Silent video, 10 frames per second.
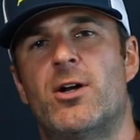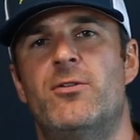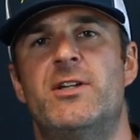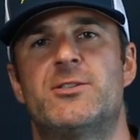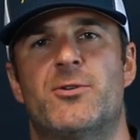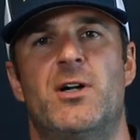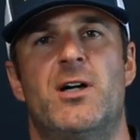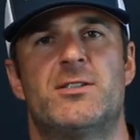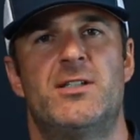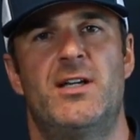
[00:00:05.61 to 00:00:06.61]
Curv is for
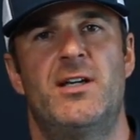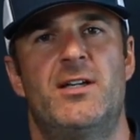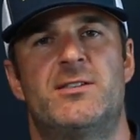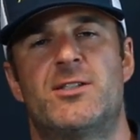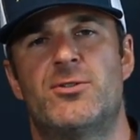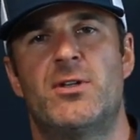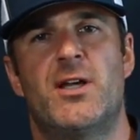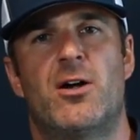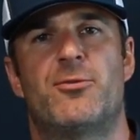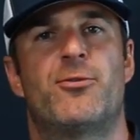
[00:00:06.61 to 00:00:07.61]
us is it's
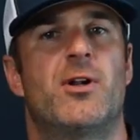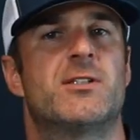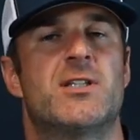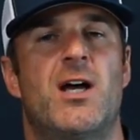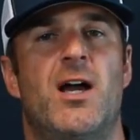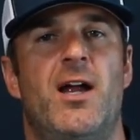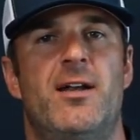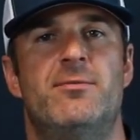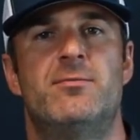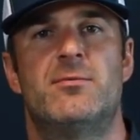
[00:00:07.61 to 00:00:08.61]
really our front
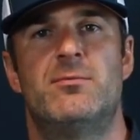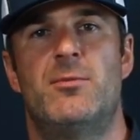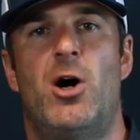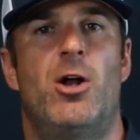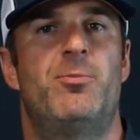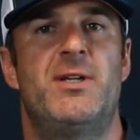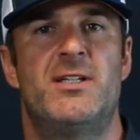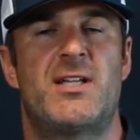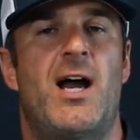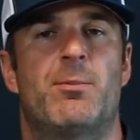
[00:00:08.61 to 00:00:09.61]
side on
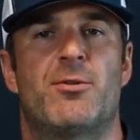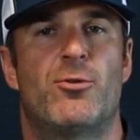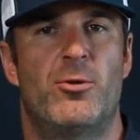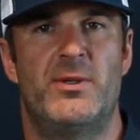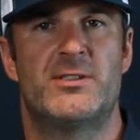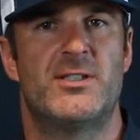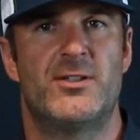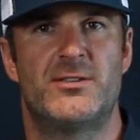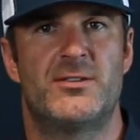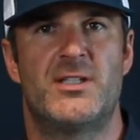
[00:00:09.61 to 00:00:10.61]
piste high performance
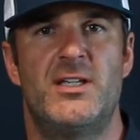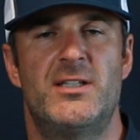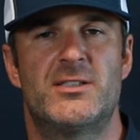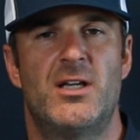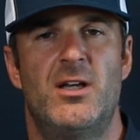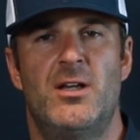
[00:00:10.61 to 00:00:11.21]
series of skis.